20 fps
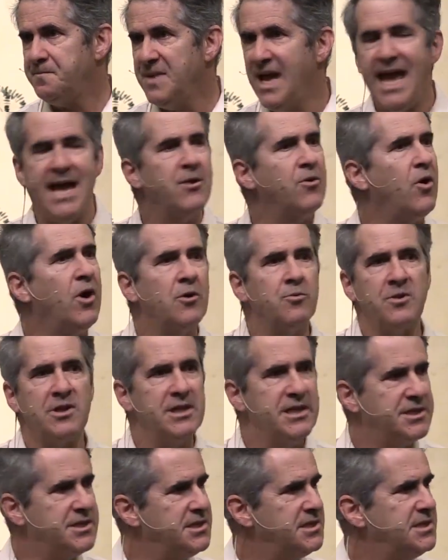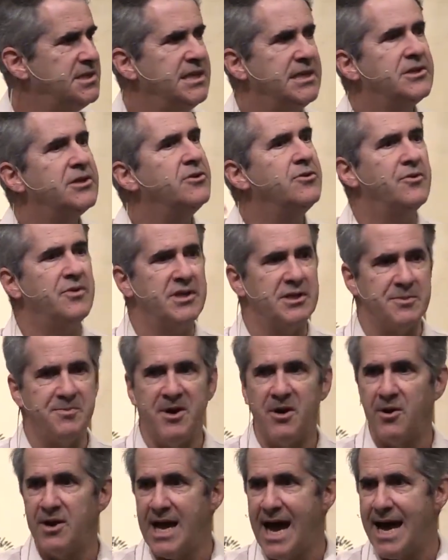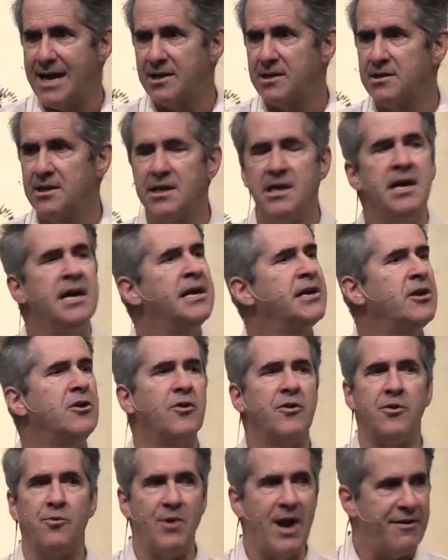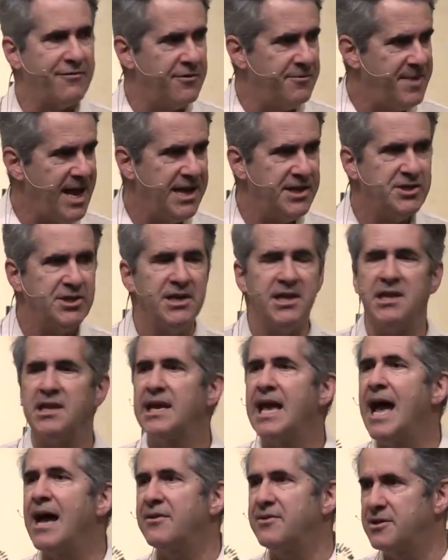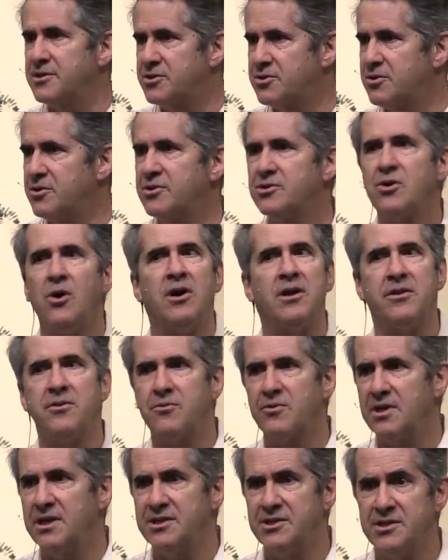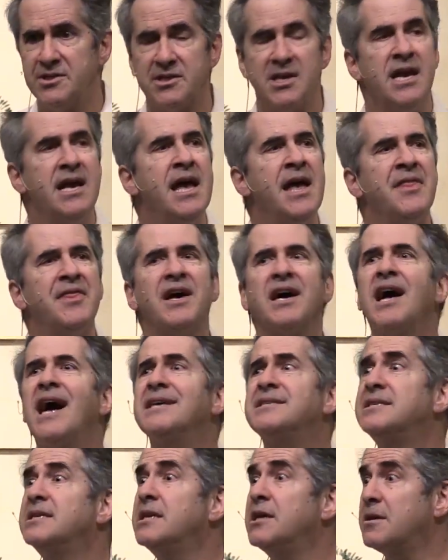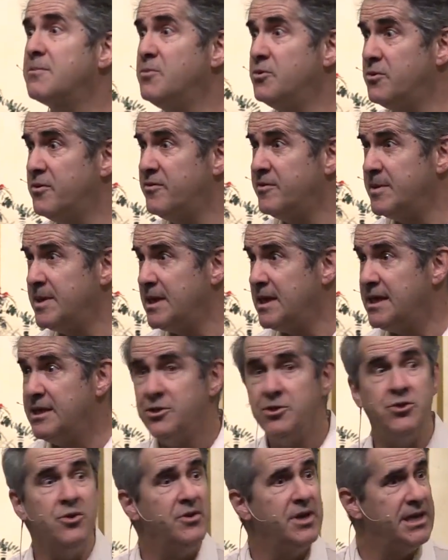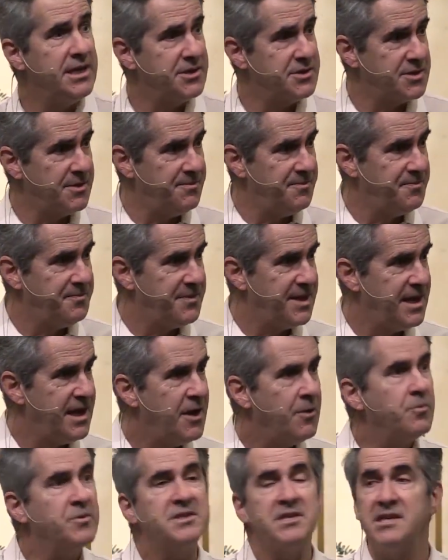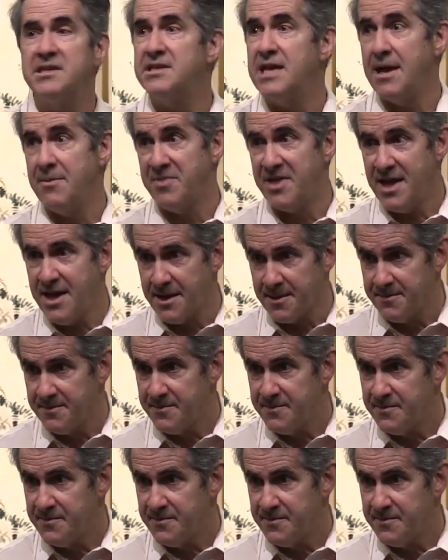And all religions need to do this periodically. The Reformation in the Catholic Church, all the religions. The Hasidic movement in Judaism was the same thing.